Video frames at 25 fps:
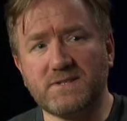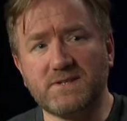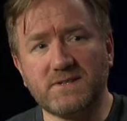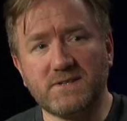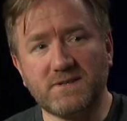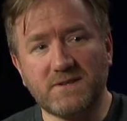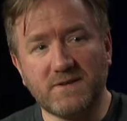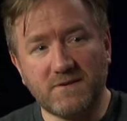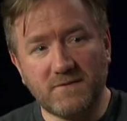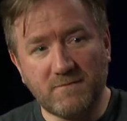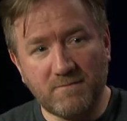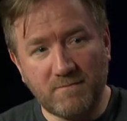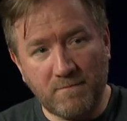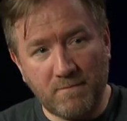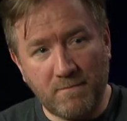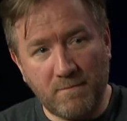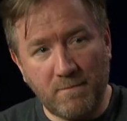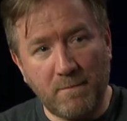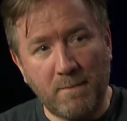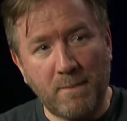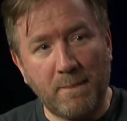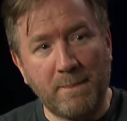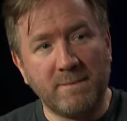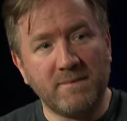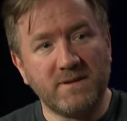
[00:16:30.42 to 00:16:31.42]
Okay.
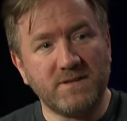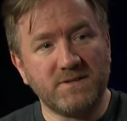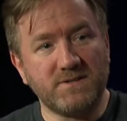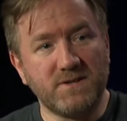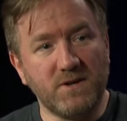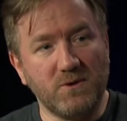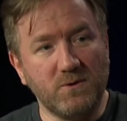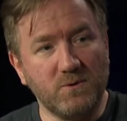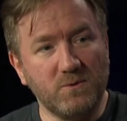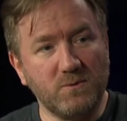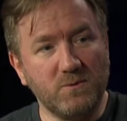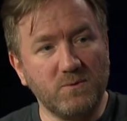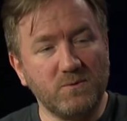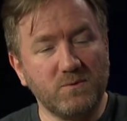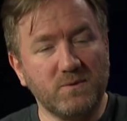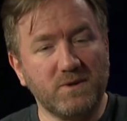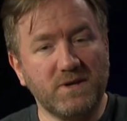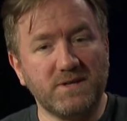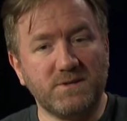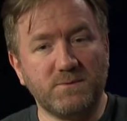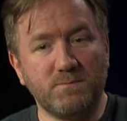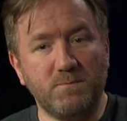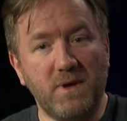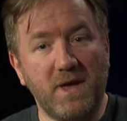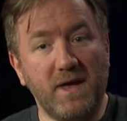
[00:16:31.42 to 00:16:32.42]
So
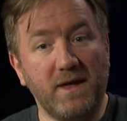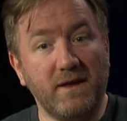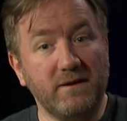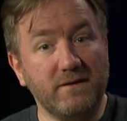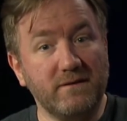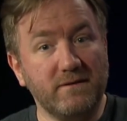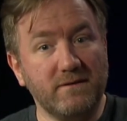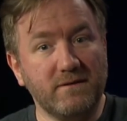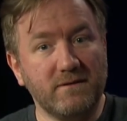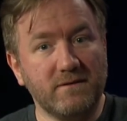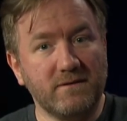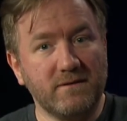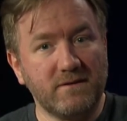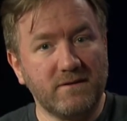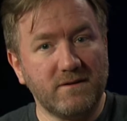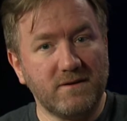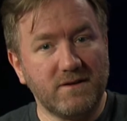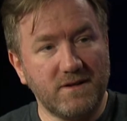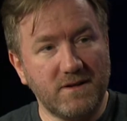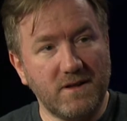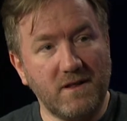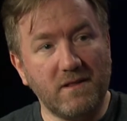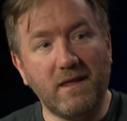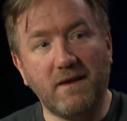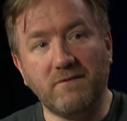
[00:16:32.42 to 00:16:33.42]
it's been
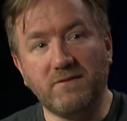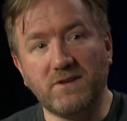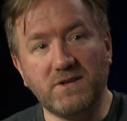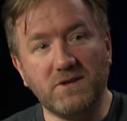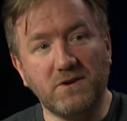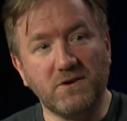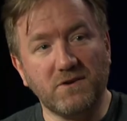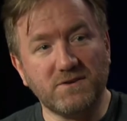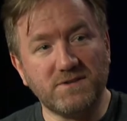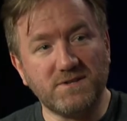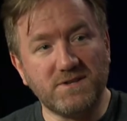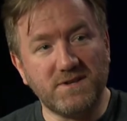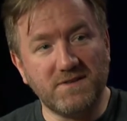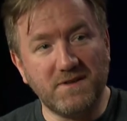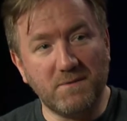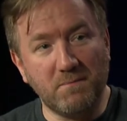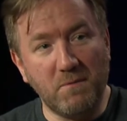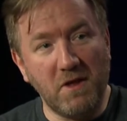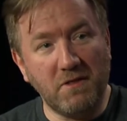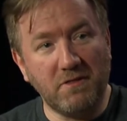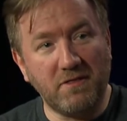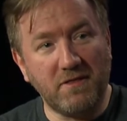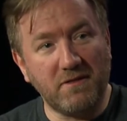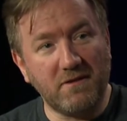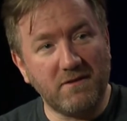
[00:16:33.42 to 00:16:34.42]
11 years to the
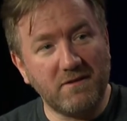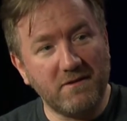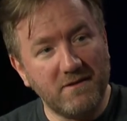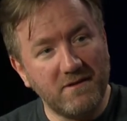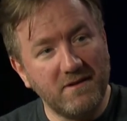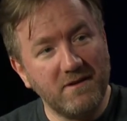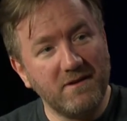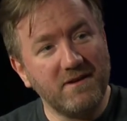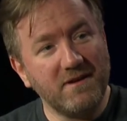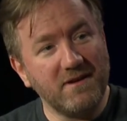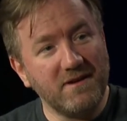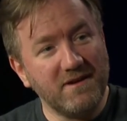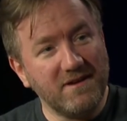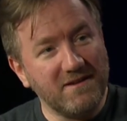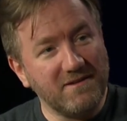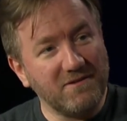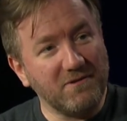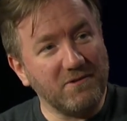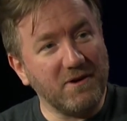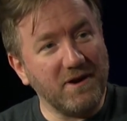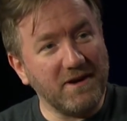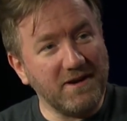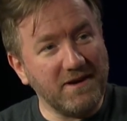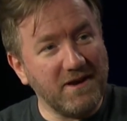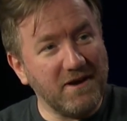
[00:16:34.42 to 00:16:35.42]
month. Okay.
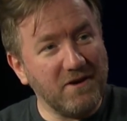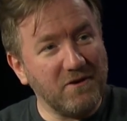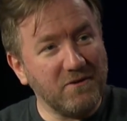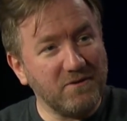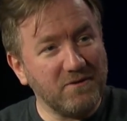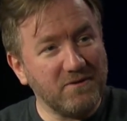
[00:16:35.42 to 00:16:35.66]
Right now.